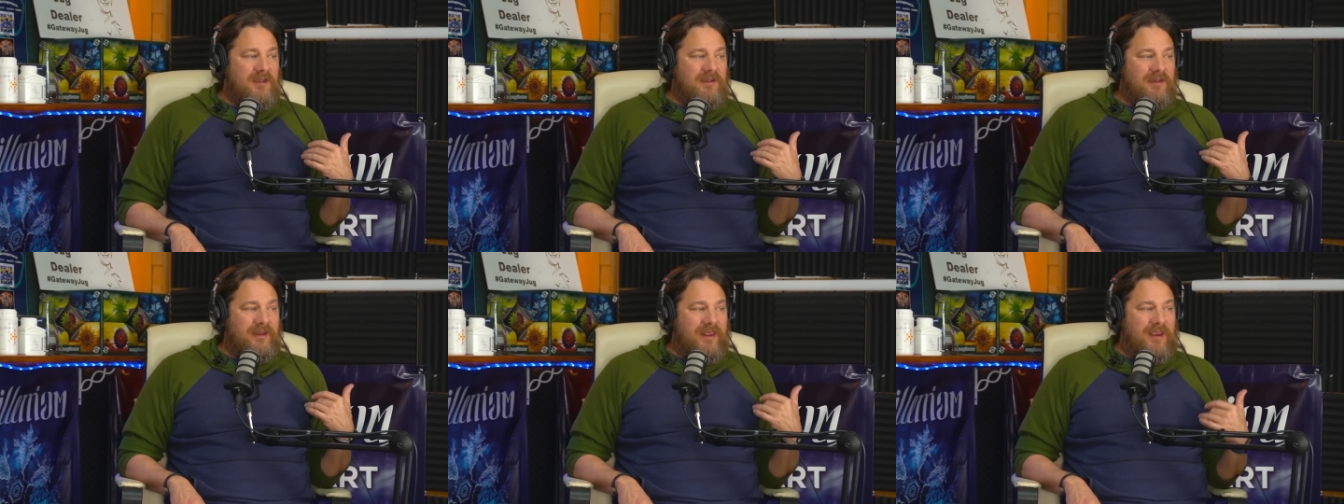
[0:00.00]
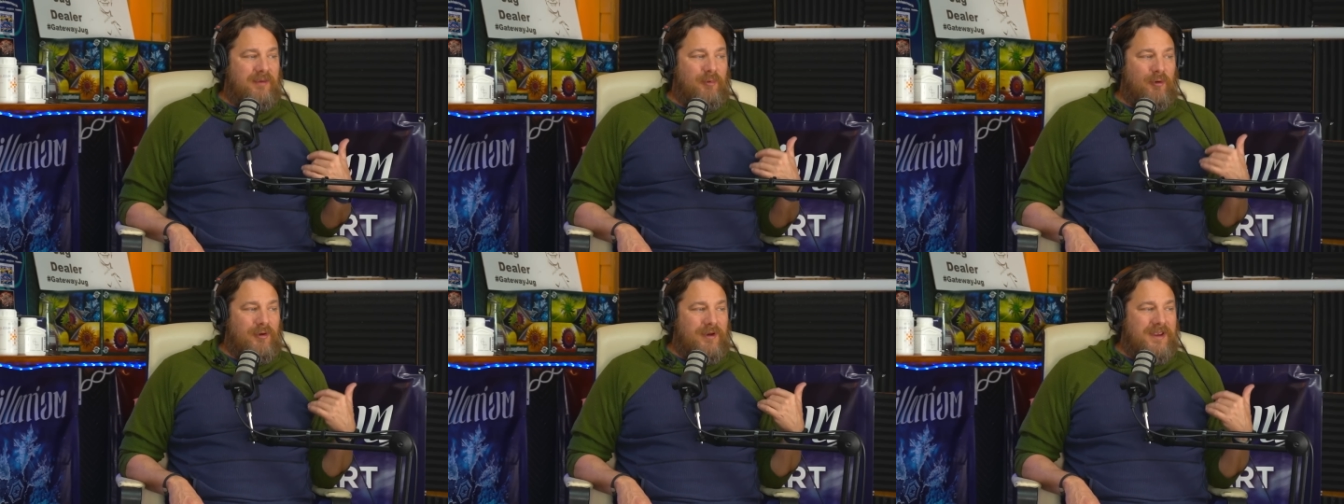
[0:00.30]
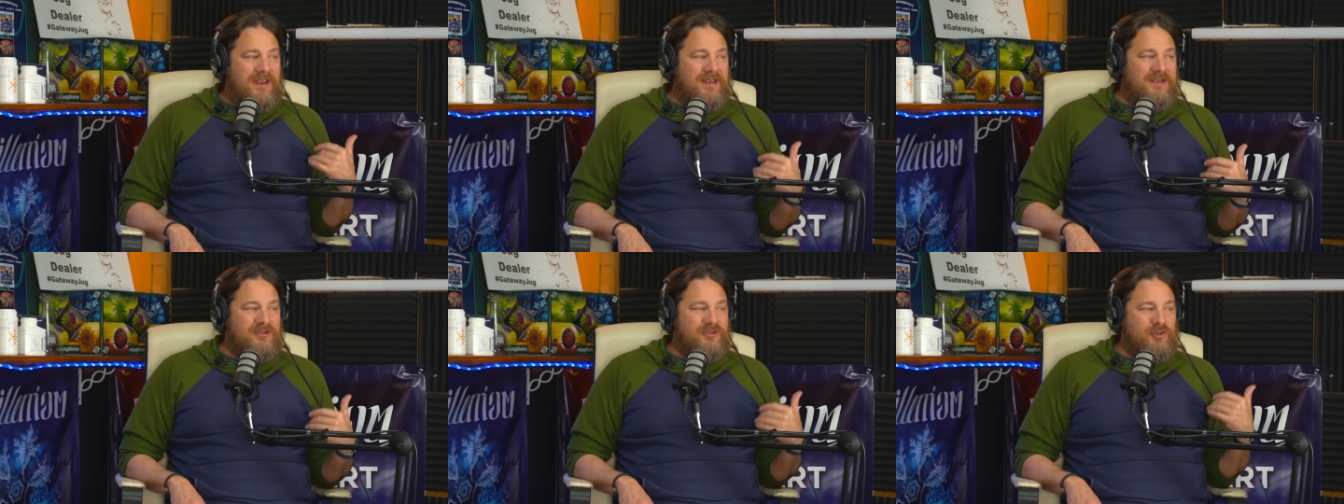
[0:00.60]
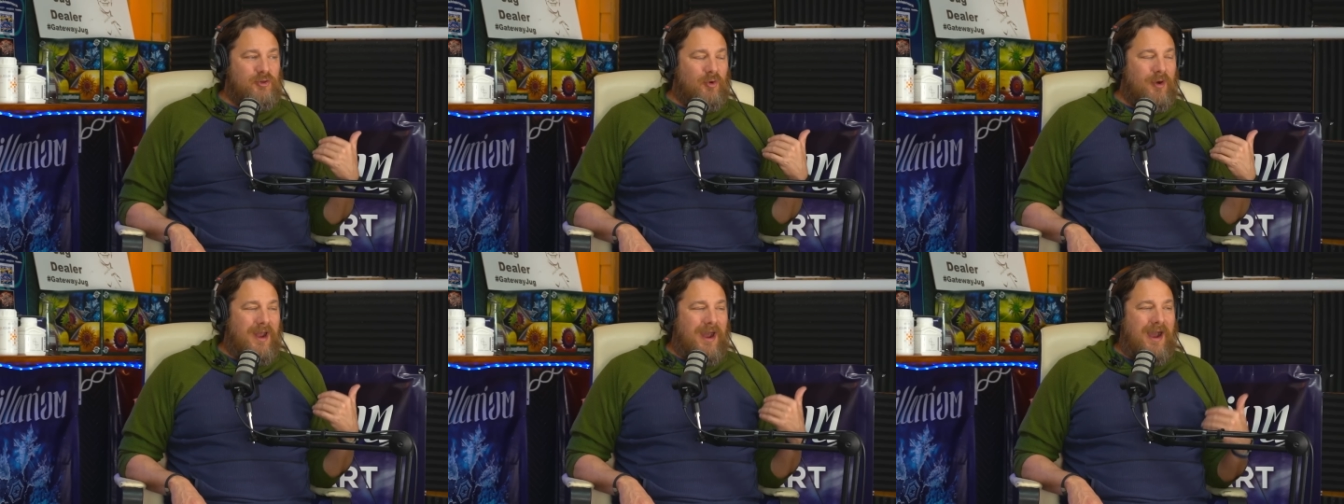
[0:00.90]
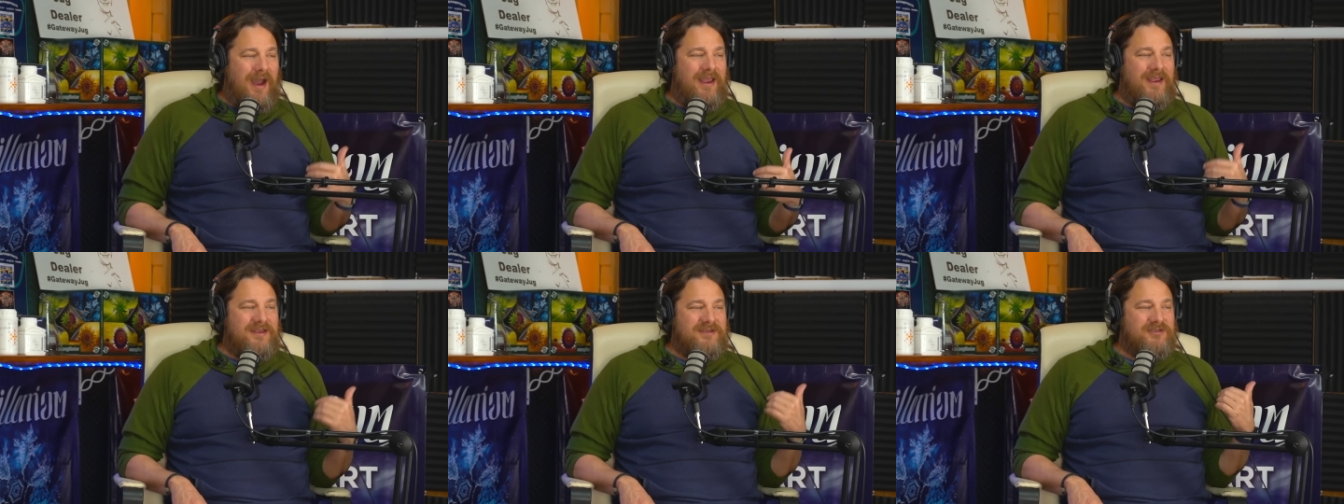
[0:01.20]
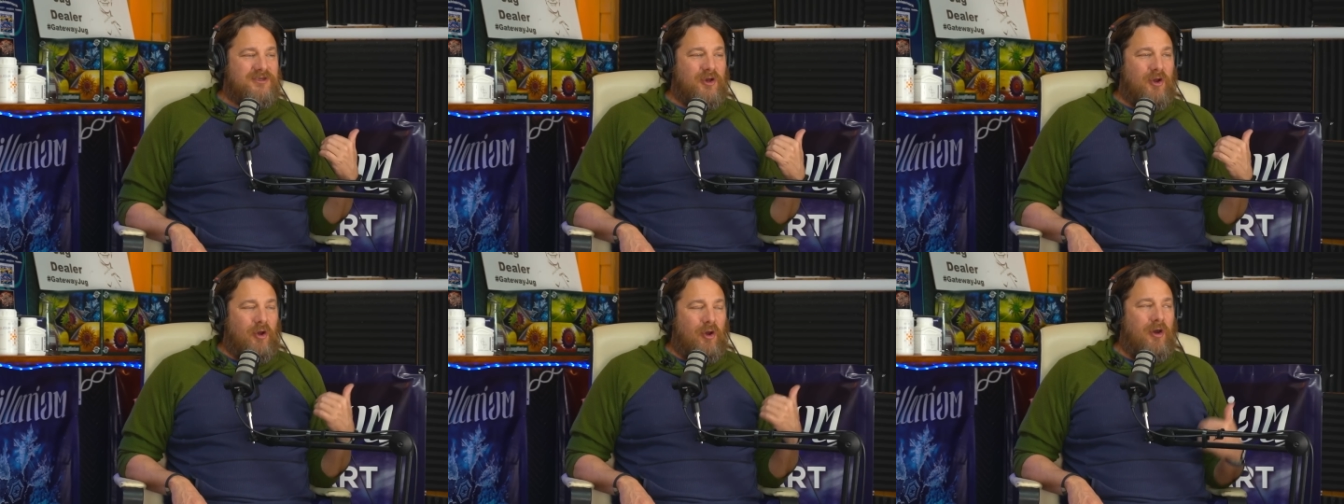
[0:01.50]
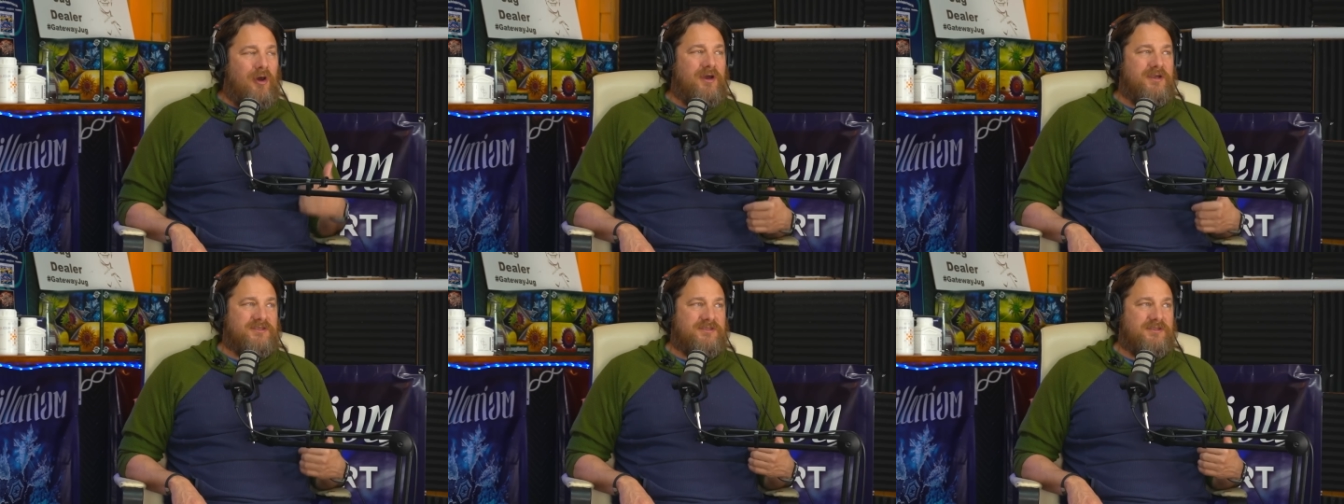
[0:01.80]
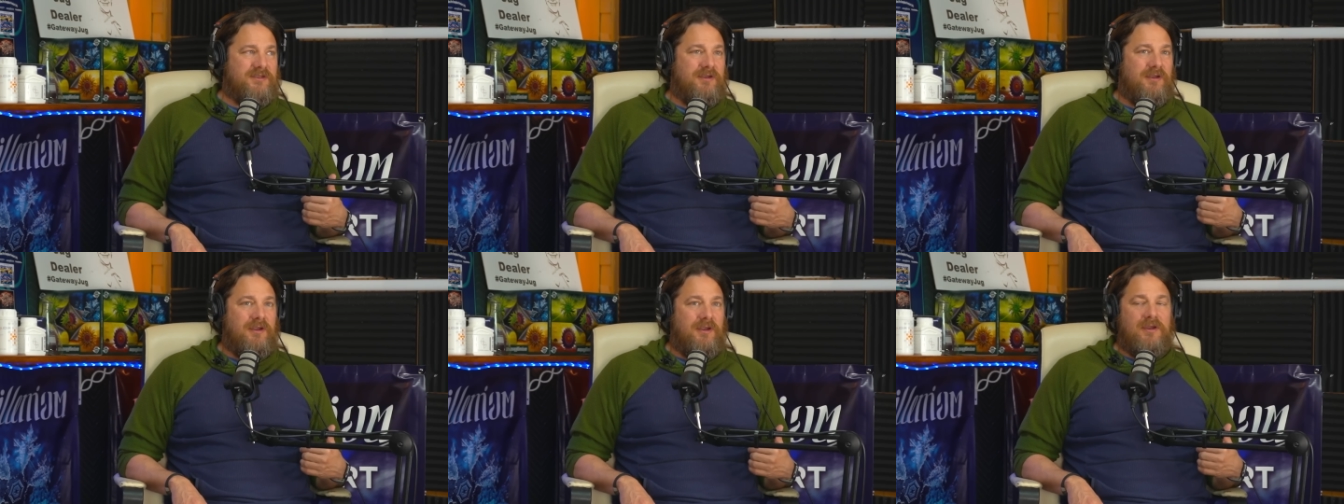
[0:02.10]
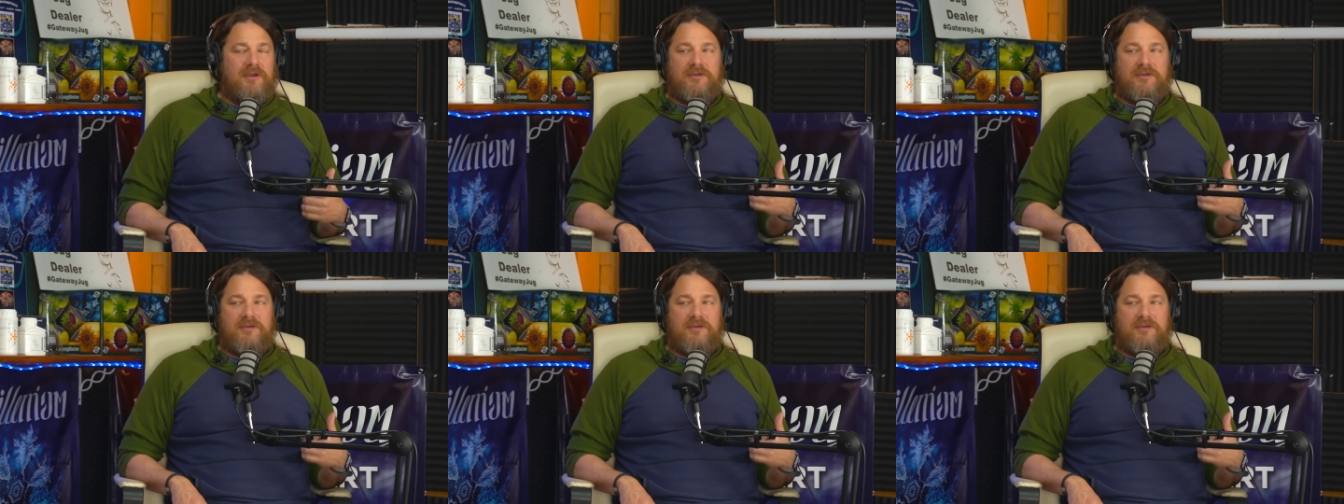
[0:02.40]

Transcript: labor is your highest cost.